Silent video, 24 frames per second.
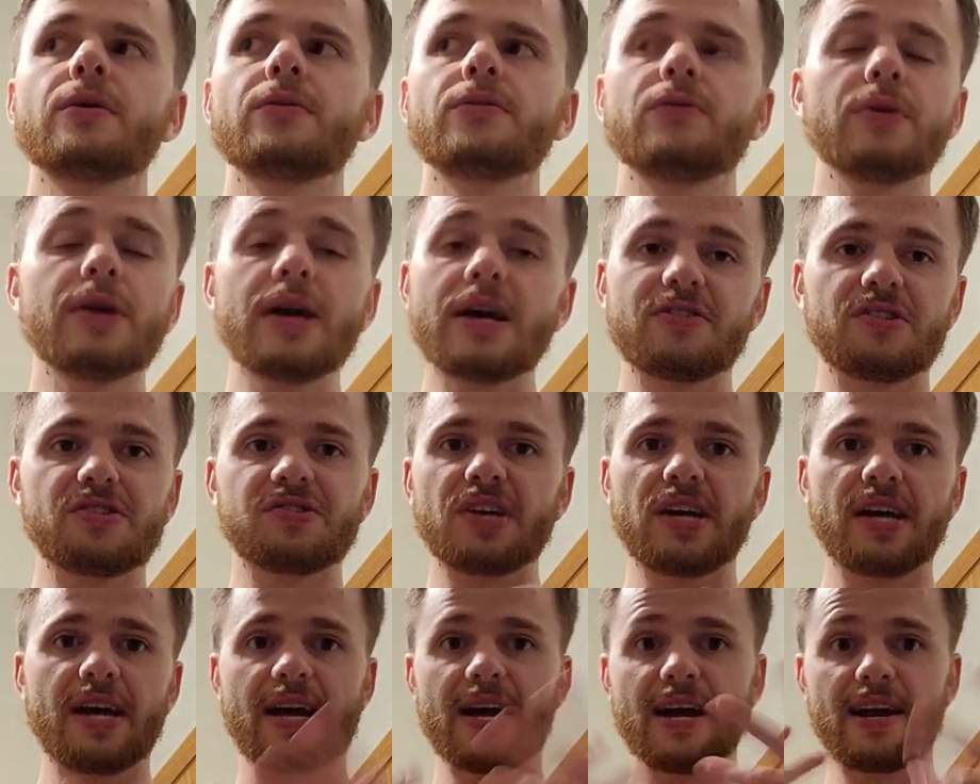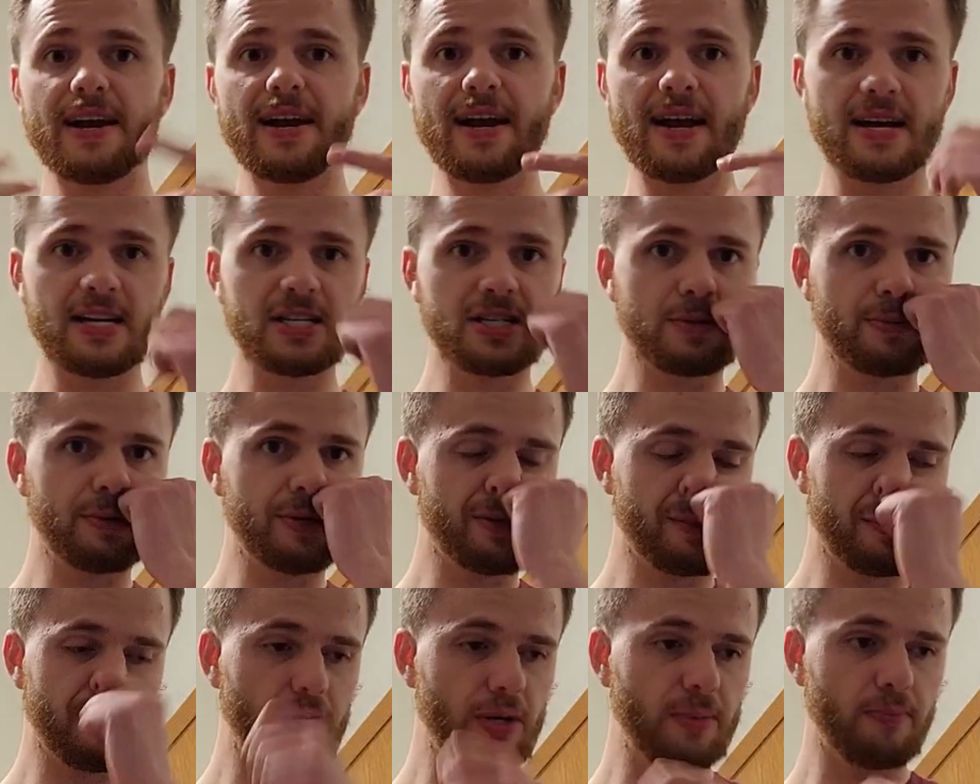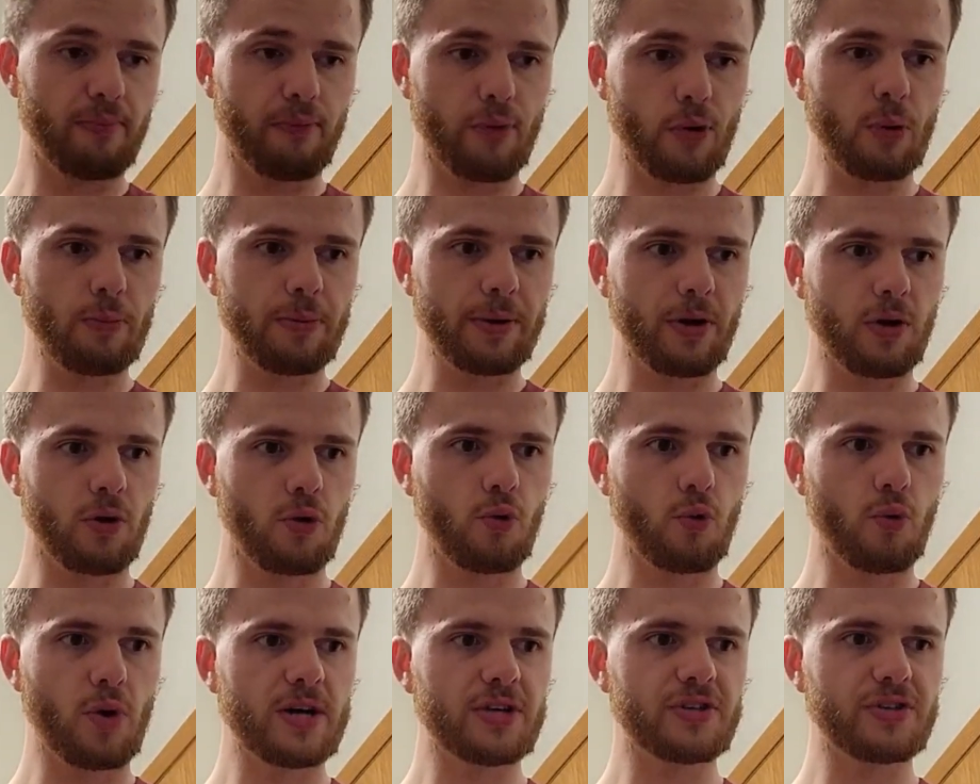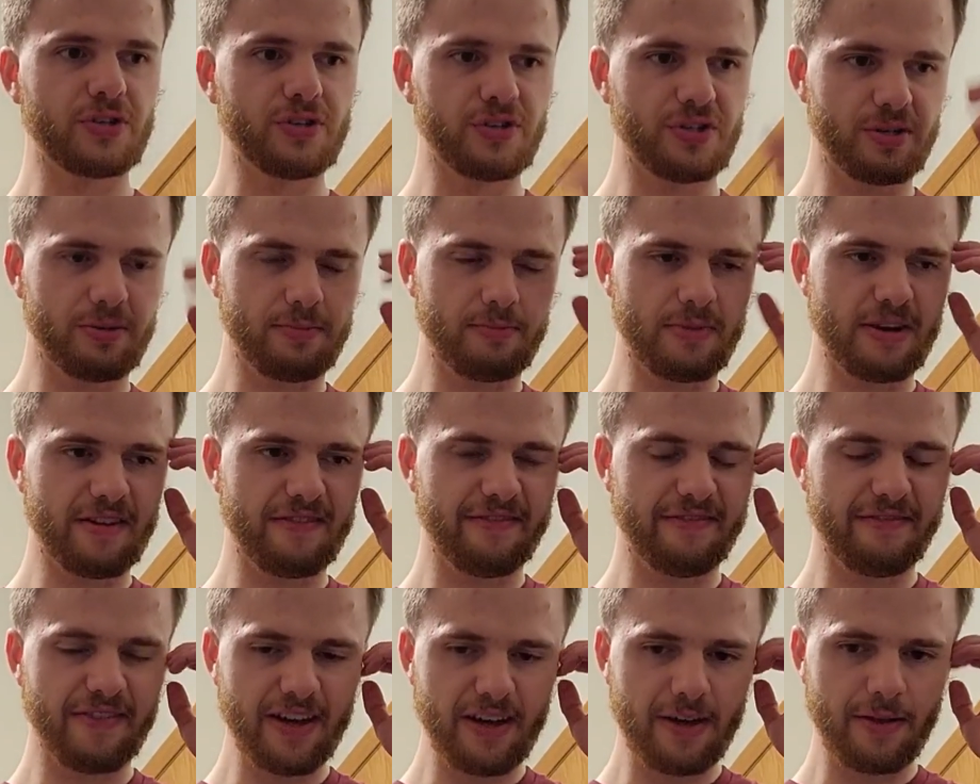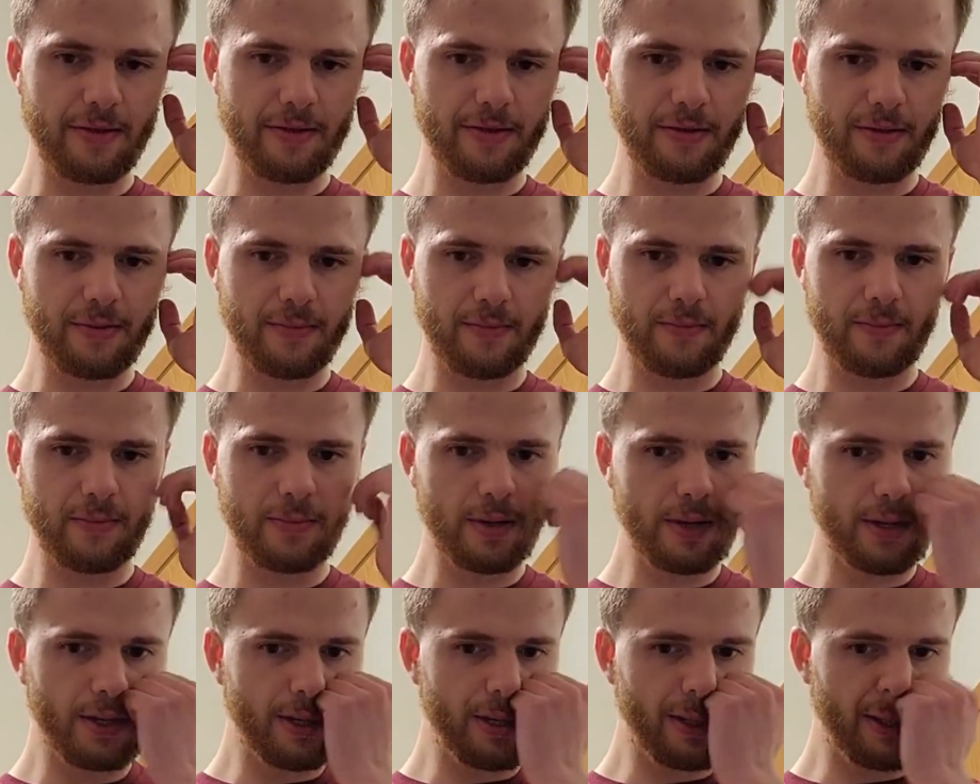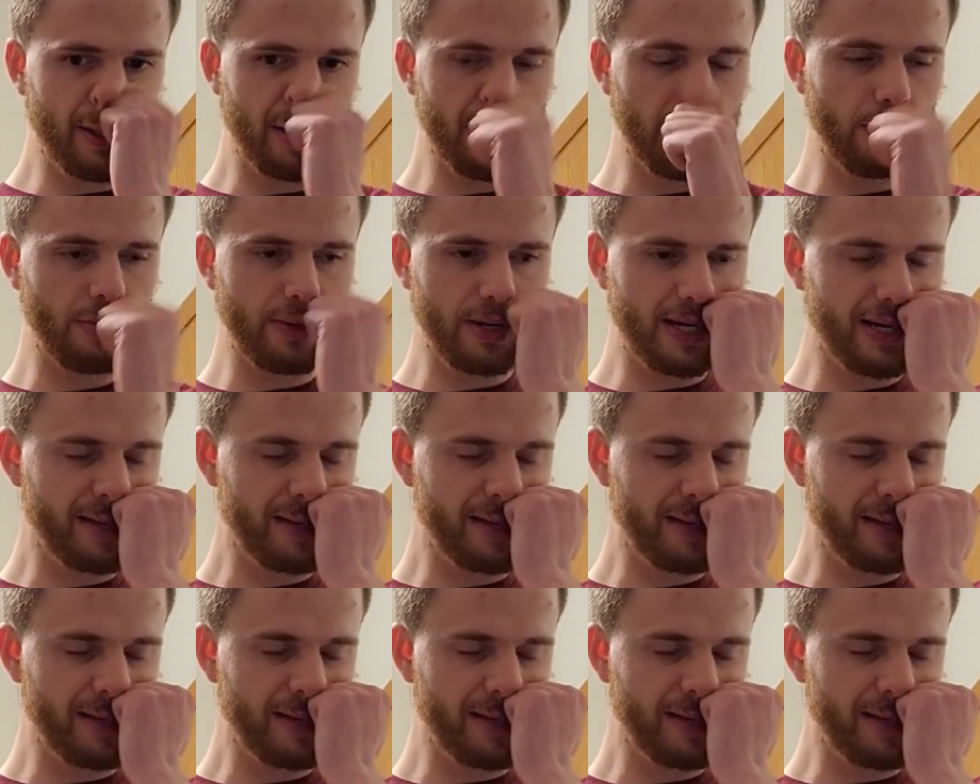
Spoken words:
So yeah, as I say, he asked me some good probing questions in my faith, and